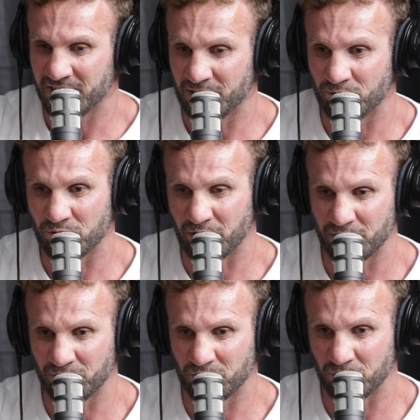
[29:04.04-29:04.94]
in
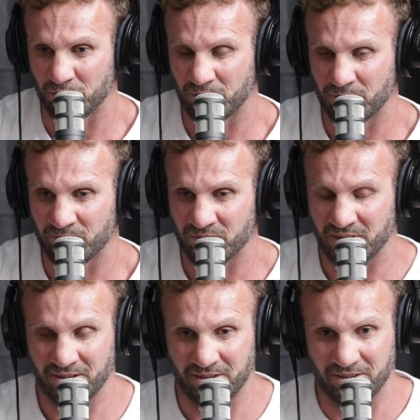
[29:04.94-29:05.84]
front of you,
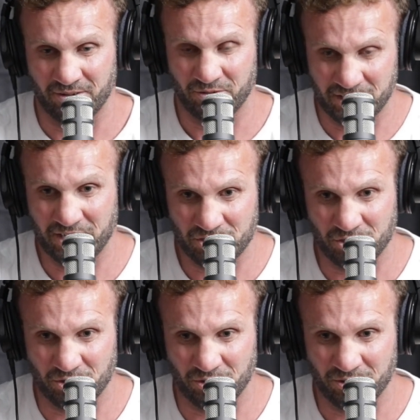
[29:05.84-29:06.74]

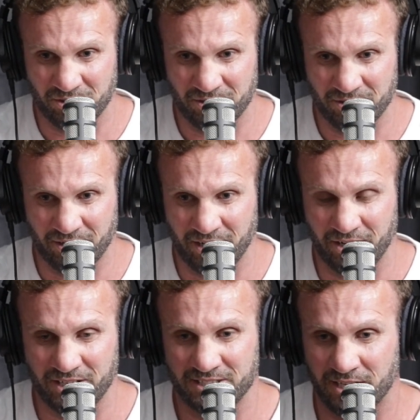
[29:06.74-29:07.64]
teaching you,
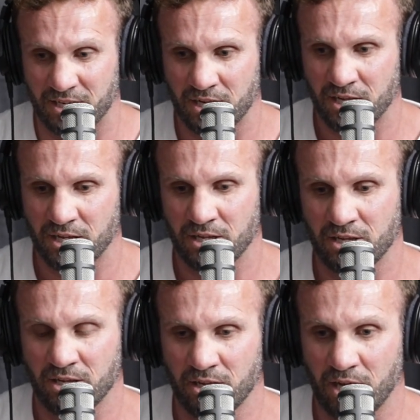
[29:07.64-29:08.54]
and I said,
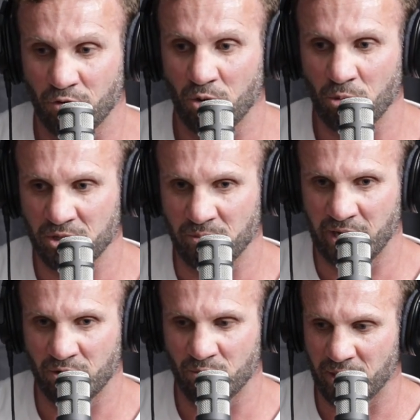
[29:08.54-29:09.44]
if I'm on the
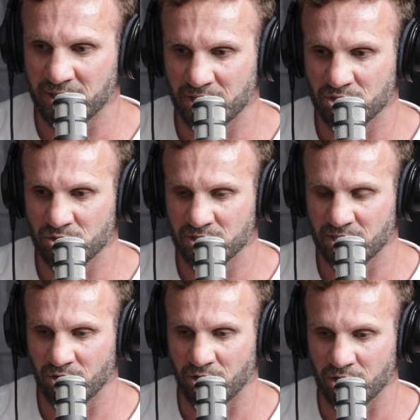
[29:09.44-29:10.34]
mat on Monday,
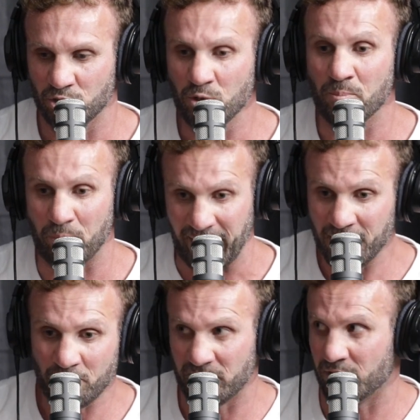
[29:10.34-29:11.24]
Tuesday night, you
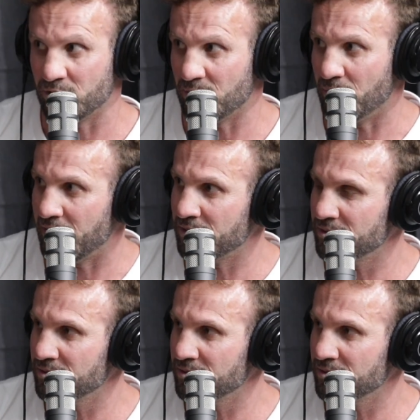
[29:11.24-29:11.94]
better be on the mat.